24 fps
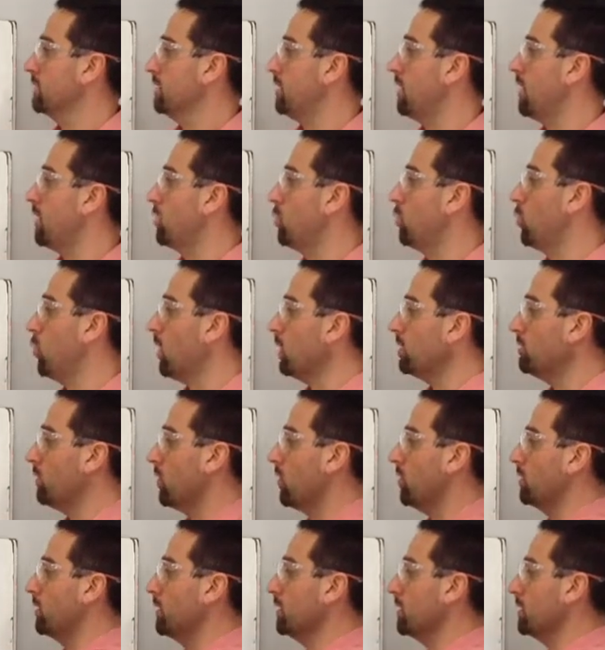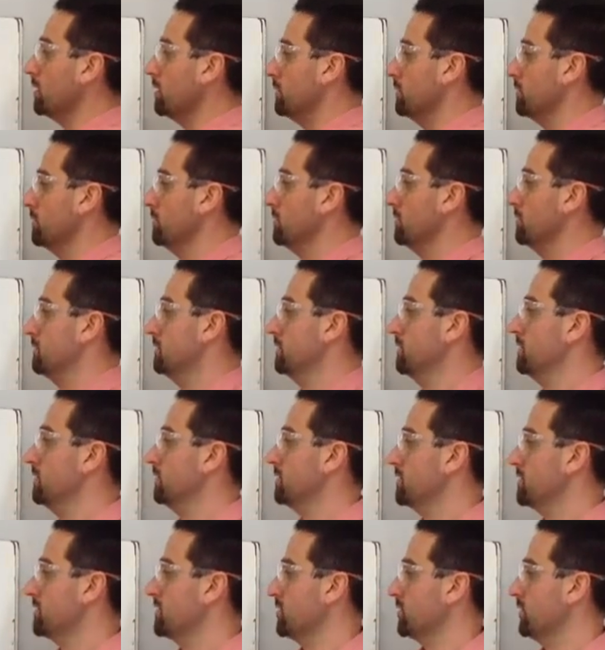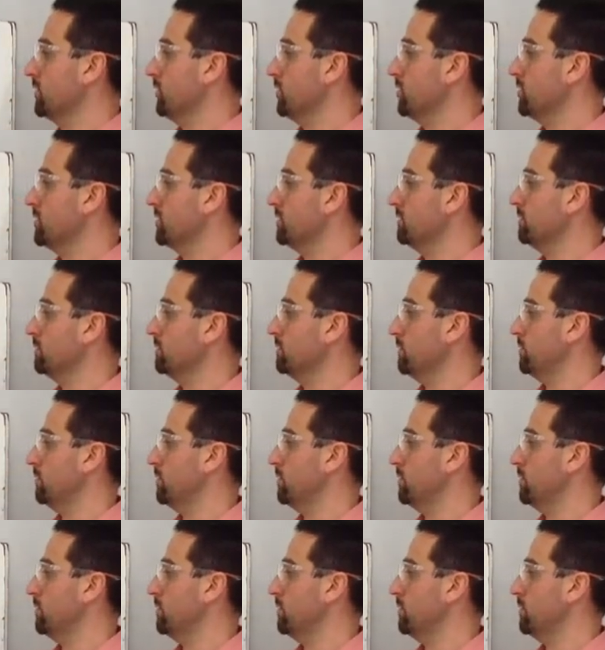our 1 molar solution